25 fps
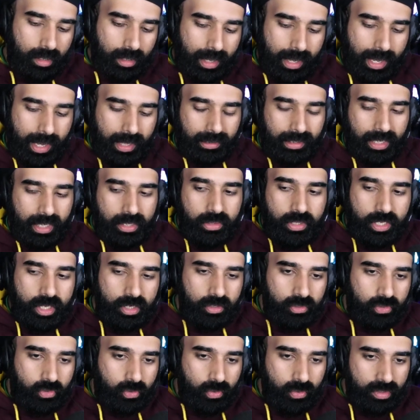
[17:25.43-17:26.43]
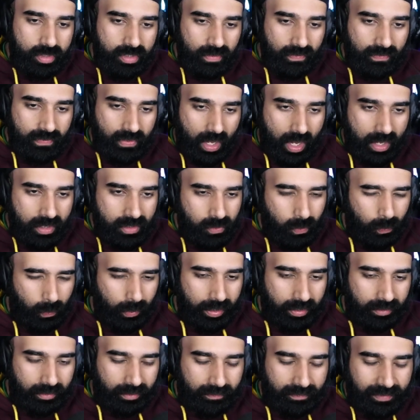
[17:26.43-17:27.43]
I'll let the intrusive thoughts
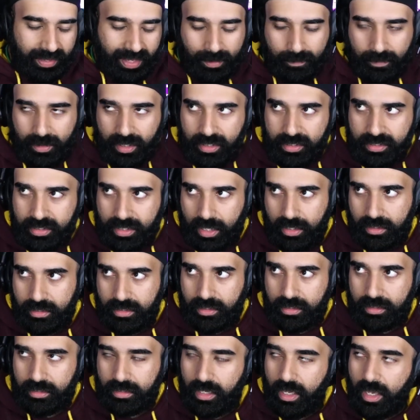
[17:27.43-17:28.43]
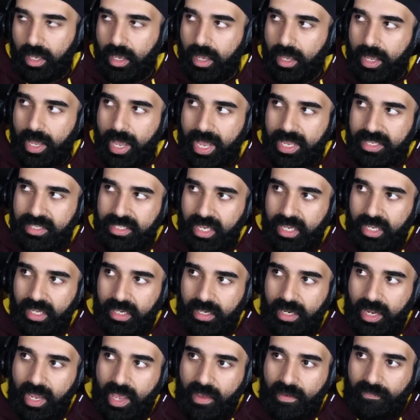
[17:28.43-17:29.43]
win, if that makes sense. As
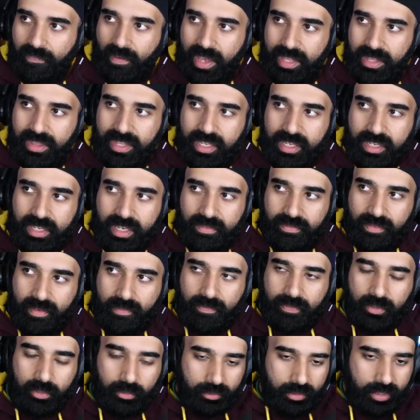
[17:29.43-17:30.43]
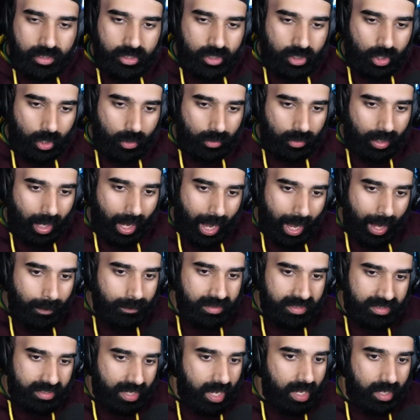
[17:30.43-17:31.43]
in, if I think of a filthy joke, I'm
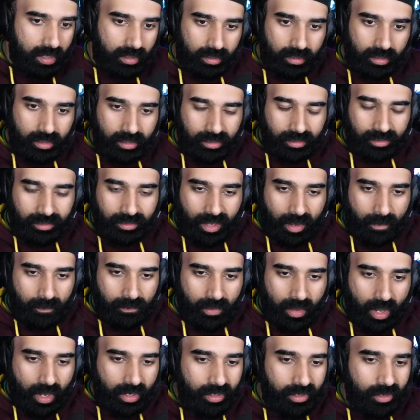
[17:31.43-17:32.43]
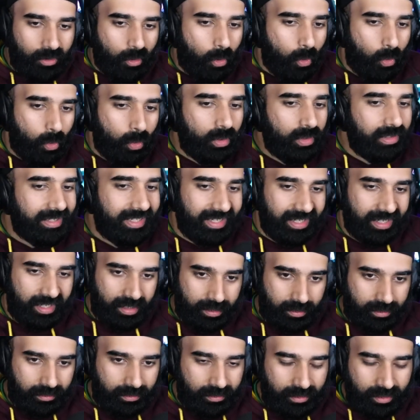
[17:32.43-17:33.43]
saying it. I'm not going to hold it
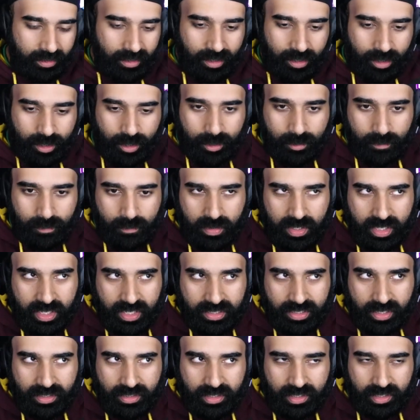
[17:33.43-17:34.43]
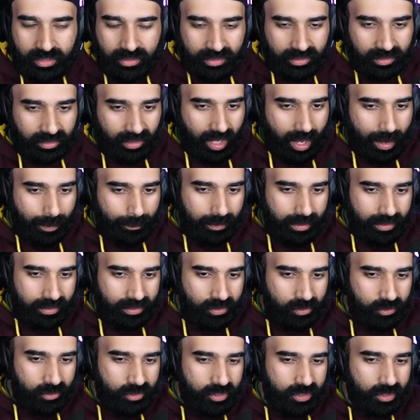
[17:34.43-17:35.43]
in because it's the slop.
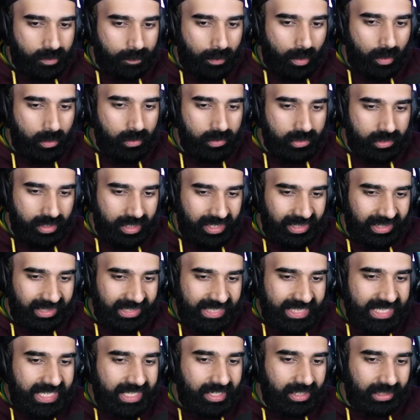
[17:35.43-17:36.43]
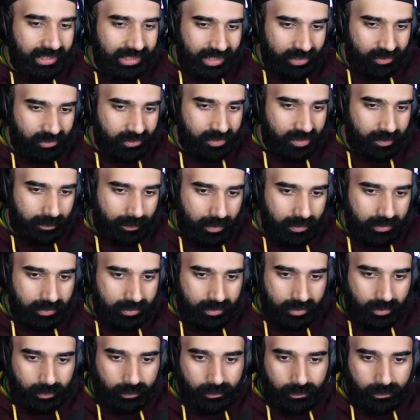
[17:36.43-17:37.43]
You're supposed to, legally, you're supposed to.